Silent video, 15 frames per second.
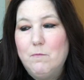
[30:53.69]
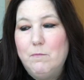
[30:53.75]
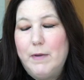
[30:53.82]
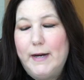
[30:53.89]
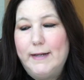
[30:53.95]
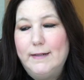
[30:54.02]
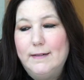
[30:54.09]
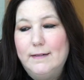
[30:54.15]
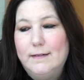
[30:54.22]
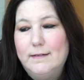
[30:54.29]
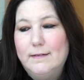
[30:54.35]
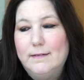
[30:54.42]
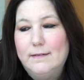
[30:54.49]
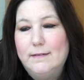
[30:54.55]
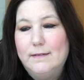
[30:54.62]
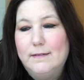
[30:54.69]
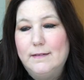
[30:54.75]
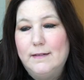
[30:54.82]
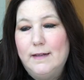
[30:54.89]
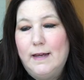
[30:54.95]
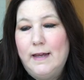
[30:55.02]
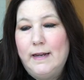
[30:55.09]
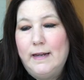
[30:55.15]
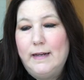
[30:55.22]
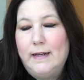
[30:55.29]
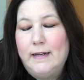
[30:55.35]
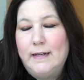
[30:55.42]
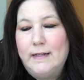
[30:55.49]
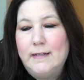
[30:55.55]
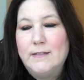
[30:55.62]
But
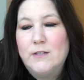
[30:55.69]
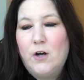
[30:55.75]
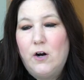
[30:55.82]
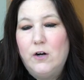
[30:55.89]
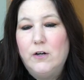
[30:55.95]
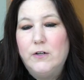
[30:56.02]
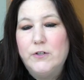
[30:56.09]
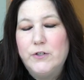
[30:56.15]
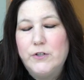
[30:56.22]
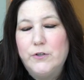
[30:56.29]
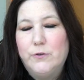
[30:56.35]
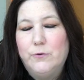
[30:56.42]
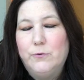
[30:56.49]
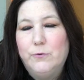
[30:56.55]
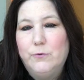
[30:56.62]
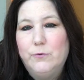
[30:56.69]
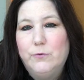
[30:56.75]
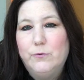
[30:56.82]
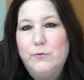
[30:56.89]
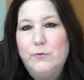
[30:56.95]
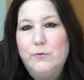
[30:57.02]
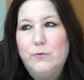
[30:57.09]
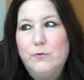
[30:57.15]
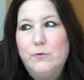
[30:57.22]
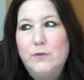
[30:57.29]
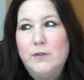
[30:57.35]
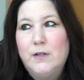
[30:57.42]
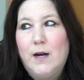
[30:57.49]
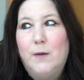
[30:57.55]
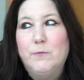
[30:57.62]
it is hard to
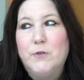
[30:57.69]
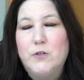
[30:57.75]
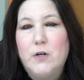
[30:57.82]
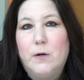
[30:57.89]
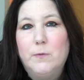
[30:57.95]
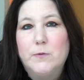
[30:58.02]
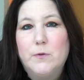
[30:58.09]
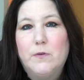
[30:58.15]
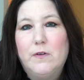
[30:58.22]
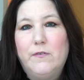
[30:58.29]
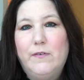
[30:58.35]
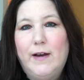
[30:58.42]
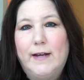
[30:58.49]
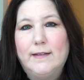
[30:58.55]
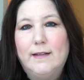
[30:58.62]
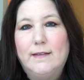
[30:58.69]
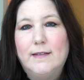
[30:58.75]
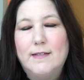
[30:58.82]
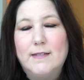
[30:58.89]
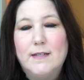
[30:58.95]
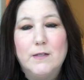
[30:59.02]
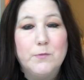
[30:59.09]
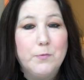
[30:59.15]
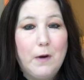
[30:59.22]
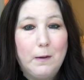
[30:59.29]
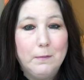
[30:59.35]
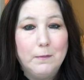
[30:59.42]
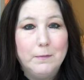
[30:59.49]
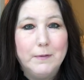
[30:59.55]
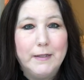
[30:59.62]
come to terms with the fact that this is
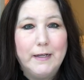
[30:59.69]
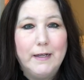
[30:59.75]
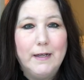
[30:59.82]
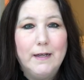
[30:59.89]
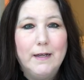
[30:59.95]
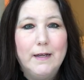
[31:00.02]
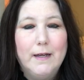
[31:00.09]
probably